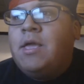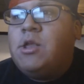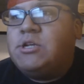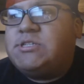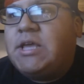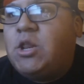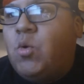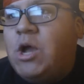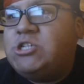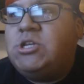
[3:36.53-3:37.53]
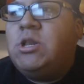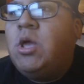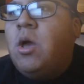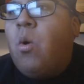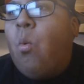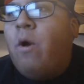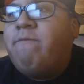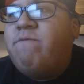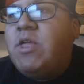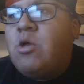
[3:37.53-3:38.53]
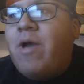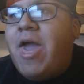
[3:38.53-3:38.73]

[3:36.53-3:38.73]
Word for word: Your second question, what video